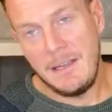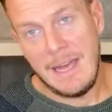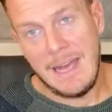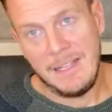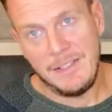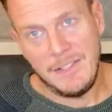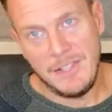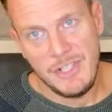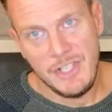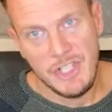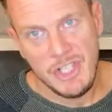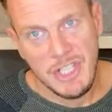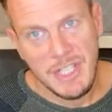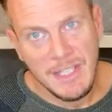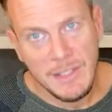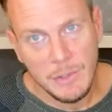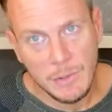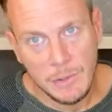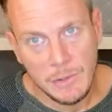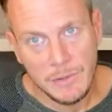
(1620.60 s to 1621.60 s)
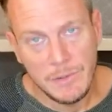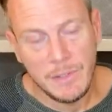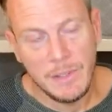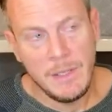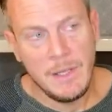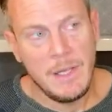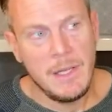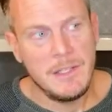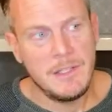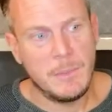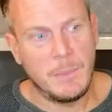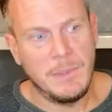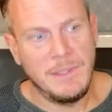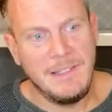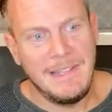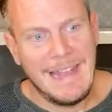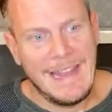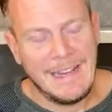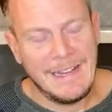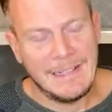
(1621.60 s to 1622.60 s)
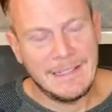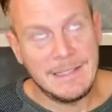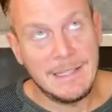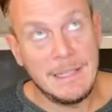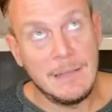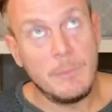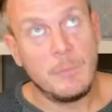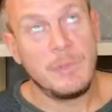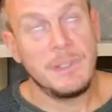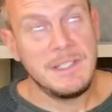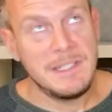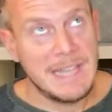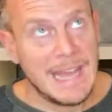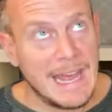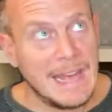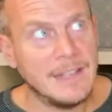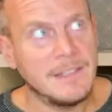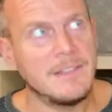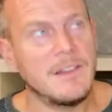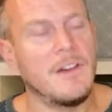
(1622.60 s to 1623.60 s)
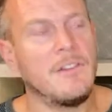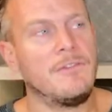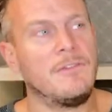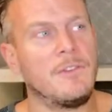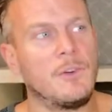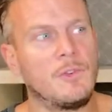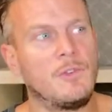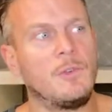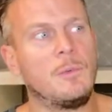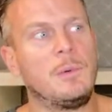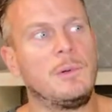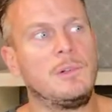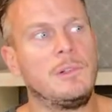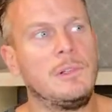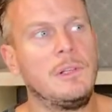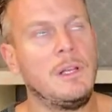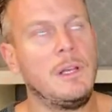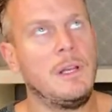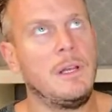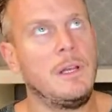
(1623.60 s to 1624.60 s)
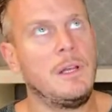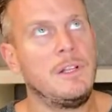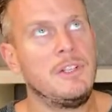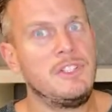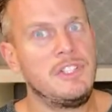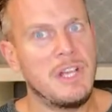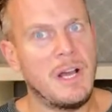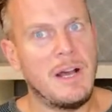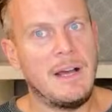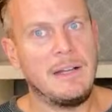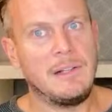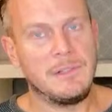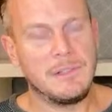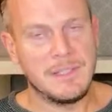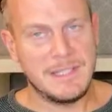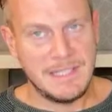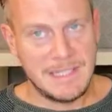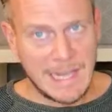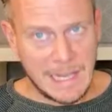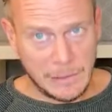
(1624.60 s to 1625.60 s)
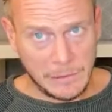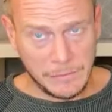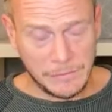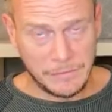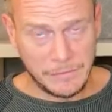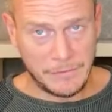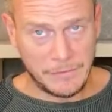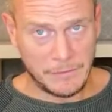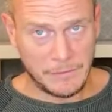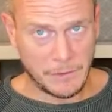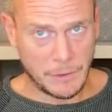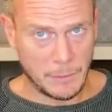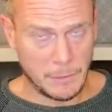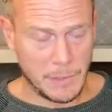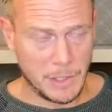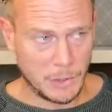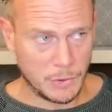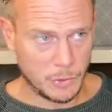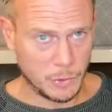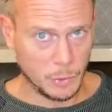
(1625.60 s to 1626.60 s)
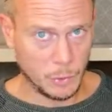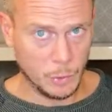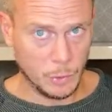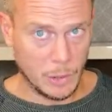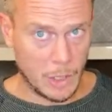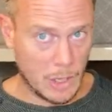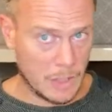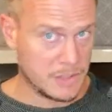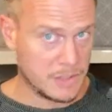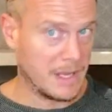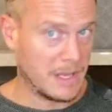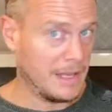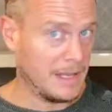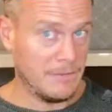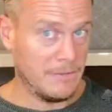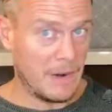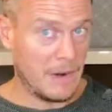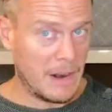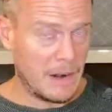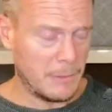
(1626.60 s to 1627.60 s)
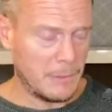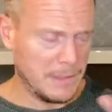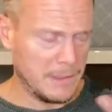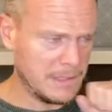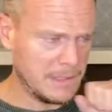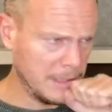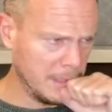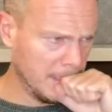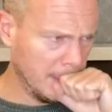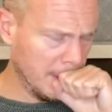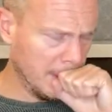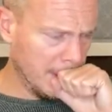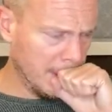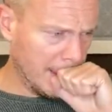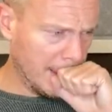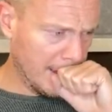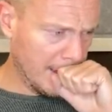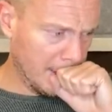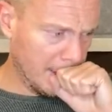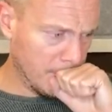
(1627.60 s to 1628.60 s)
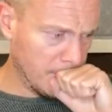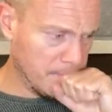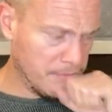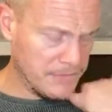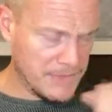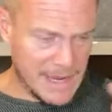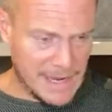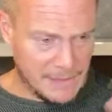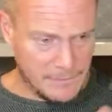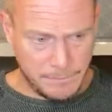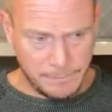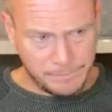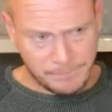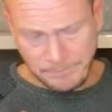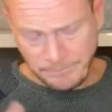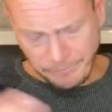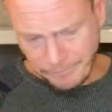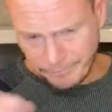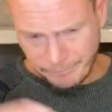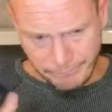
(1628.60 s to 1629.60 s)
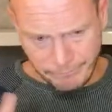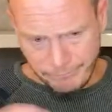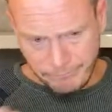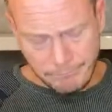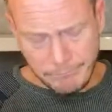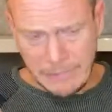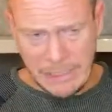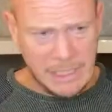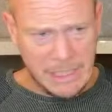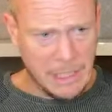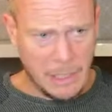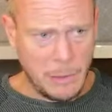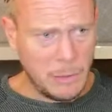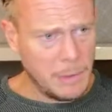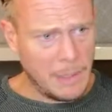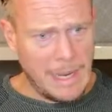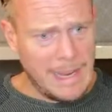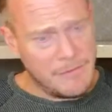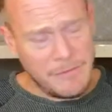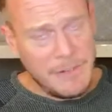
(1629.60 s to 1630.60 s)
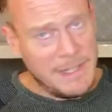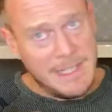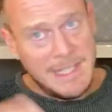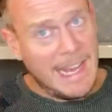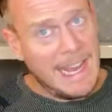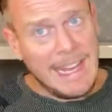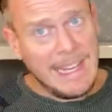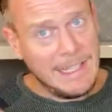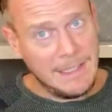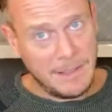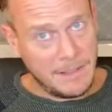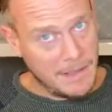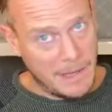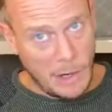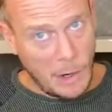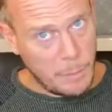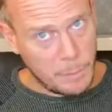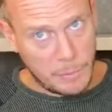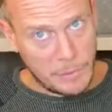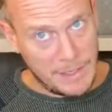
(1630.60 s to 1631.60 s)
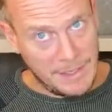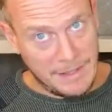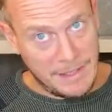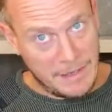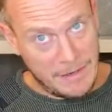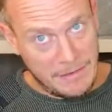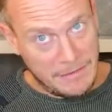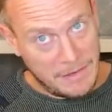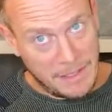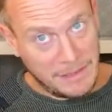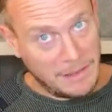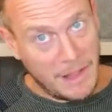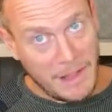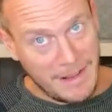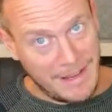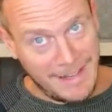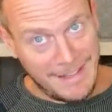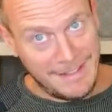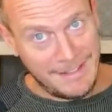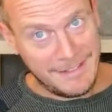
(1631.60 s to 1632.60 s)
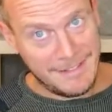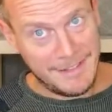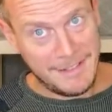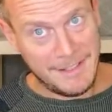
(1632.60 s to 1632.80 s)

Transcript: and a shield to protect a vulnerable child self from a cruel, hostile environment, then, you know, every day that they operate, they're lying.